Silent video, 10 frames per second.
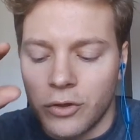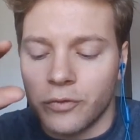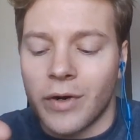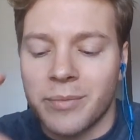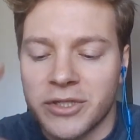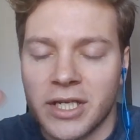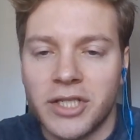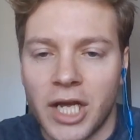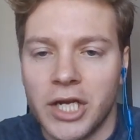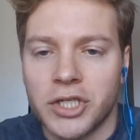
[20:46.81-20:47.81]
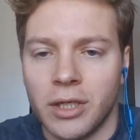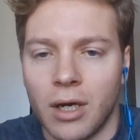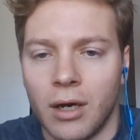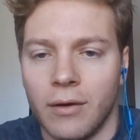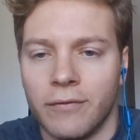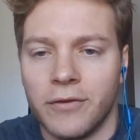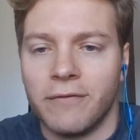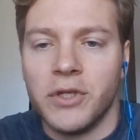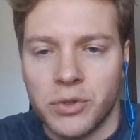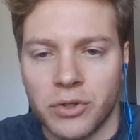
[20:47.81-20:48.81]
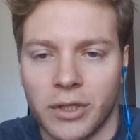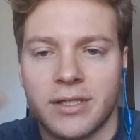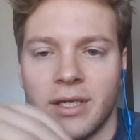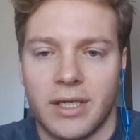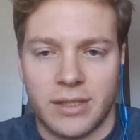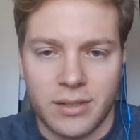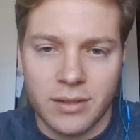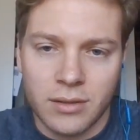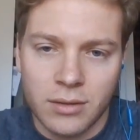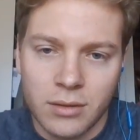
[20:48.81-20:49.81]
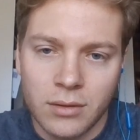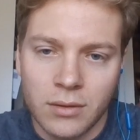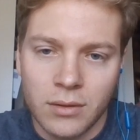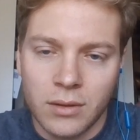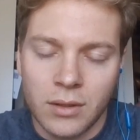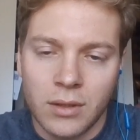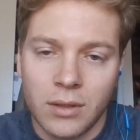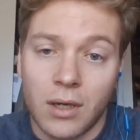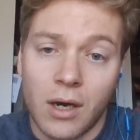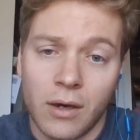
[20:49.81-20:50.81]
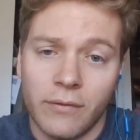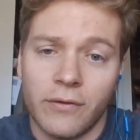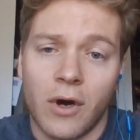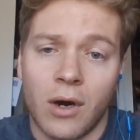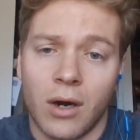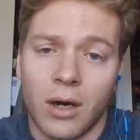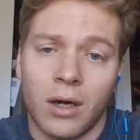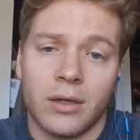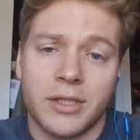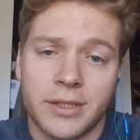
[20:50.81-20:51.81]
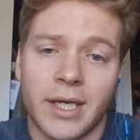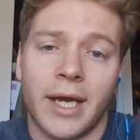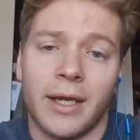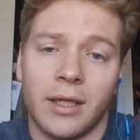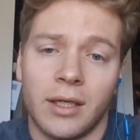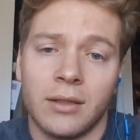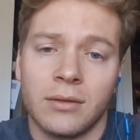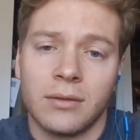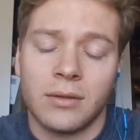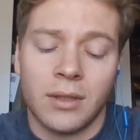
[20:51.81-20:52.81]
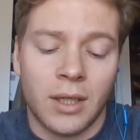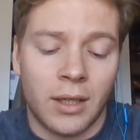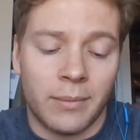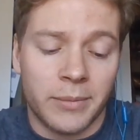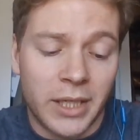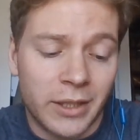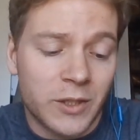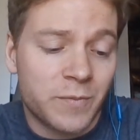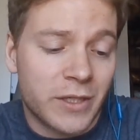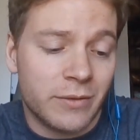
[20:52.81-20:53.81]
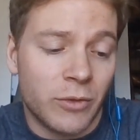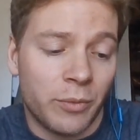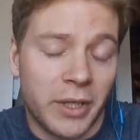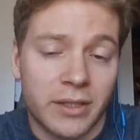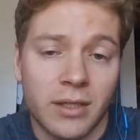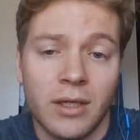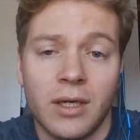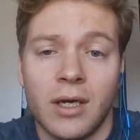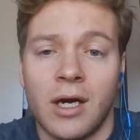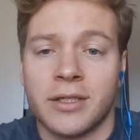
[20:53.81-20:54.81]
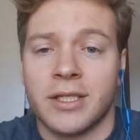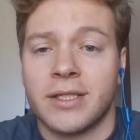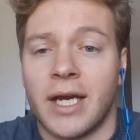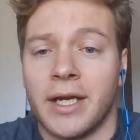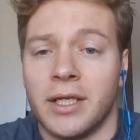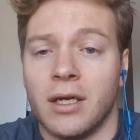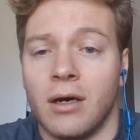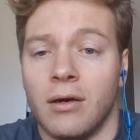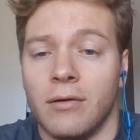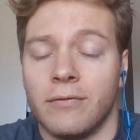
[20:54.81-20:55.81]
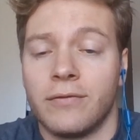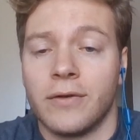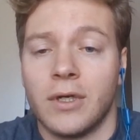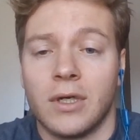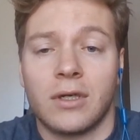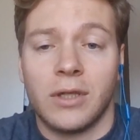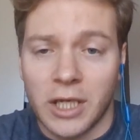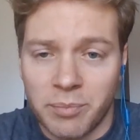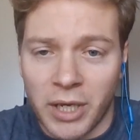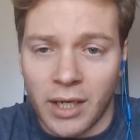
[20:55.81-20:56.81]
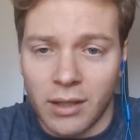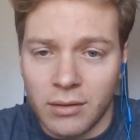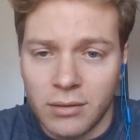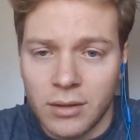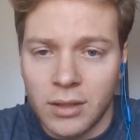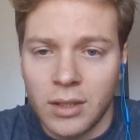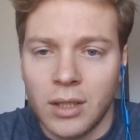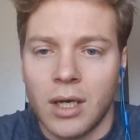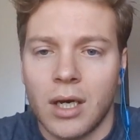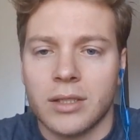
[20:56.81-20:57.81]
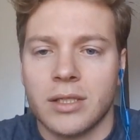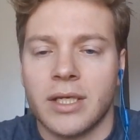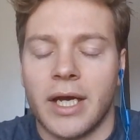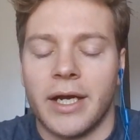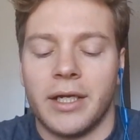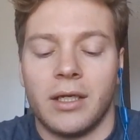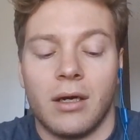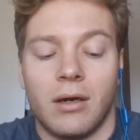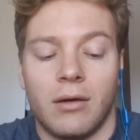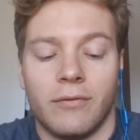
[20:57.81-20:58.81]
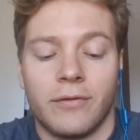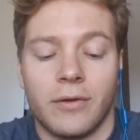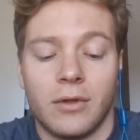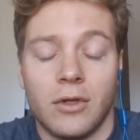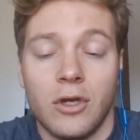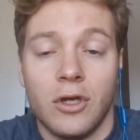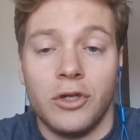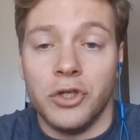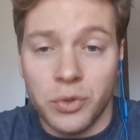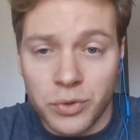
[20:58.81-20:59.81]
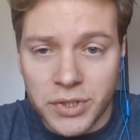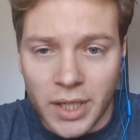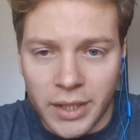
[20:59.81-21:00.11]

the representation of the futurelessness of our society in this present moment, a society of clickbait, a society of news